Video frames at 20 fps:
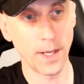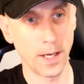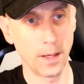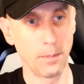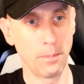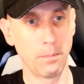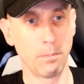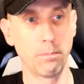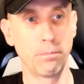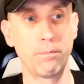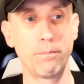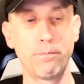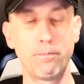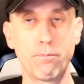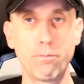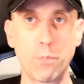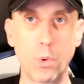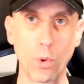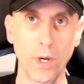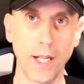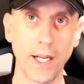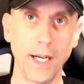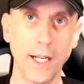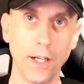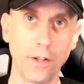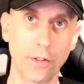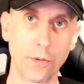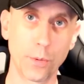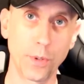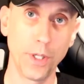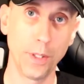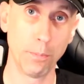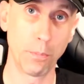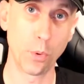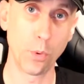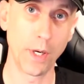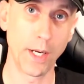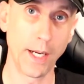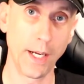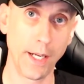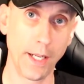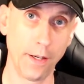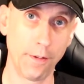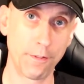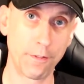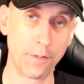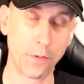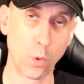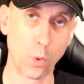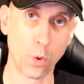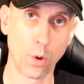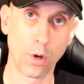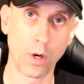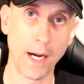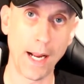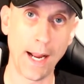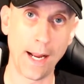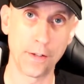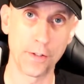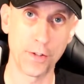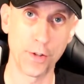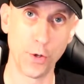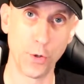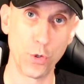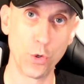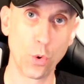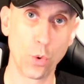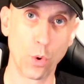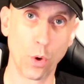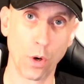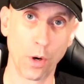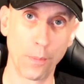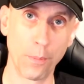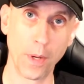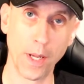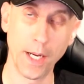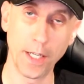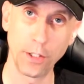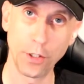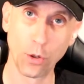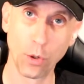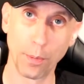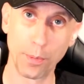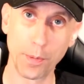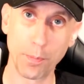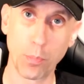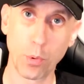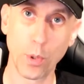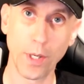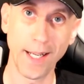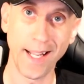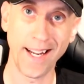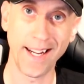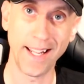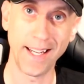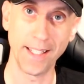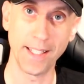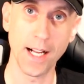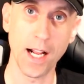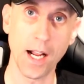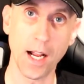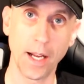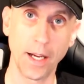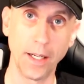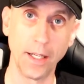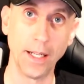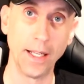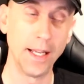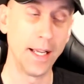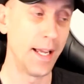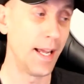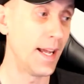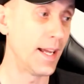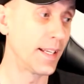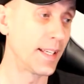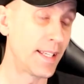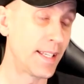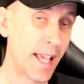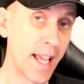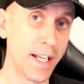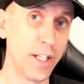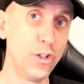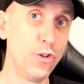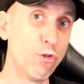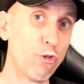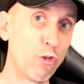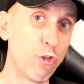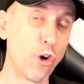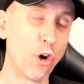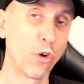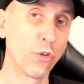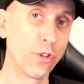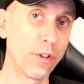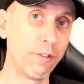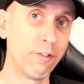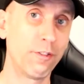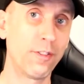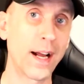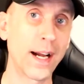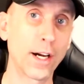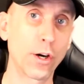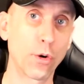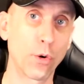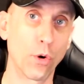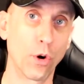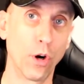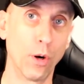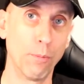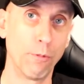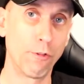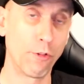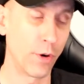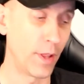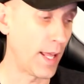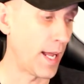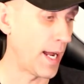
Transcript: about .883 and .884 as the norm, and you go up to .889, can you fault the firearm for